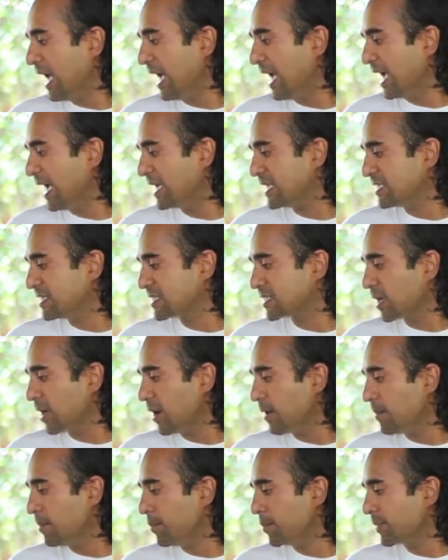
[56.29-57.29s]

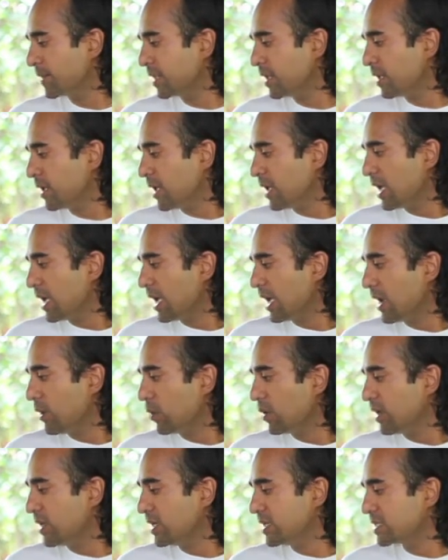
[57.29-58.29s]
And
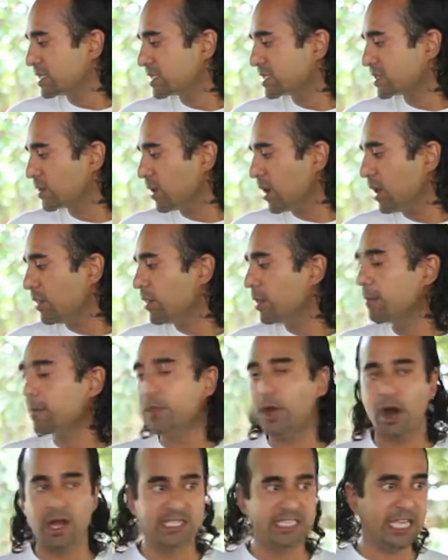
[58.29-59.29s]
it was
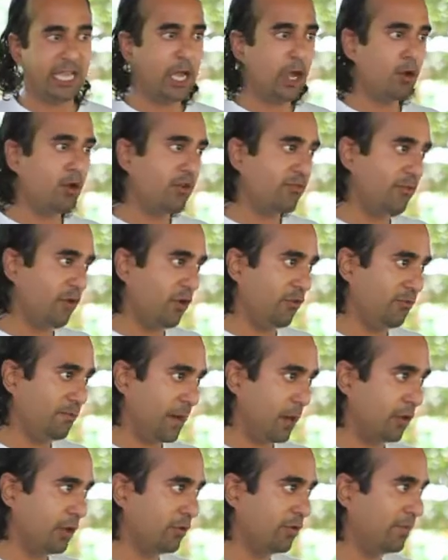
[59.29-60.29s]
the idea of
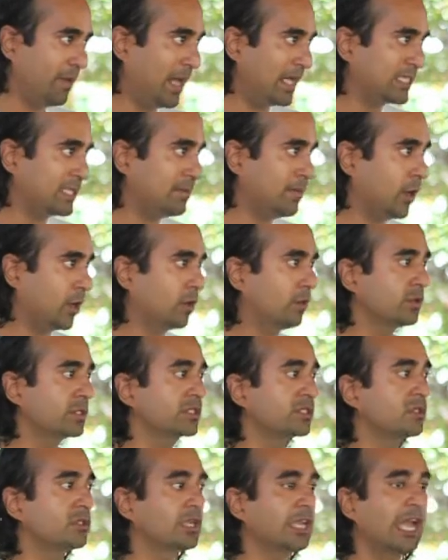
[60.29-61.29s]
building with plastic
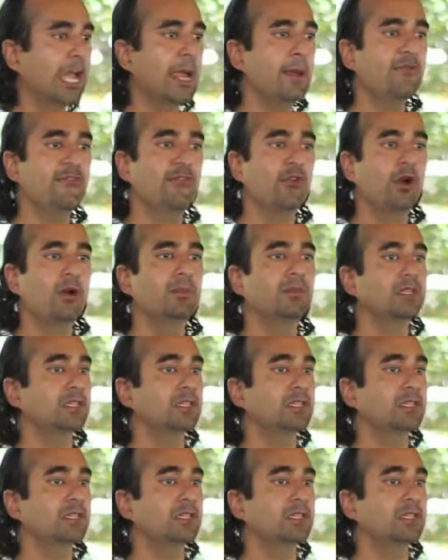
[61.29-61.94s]
bottles came from,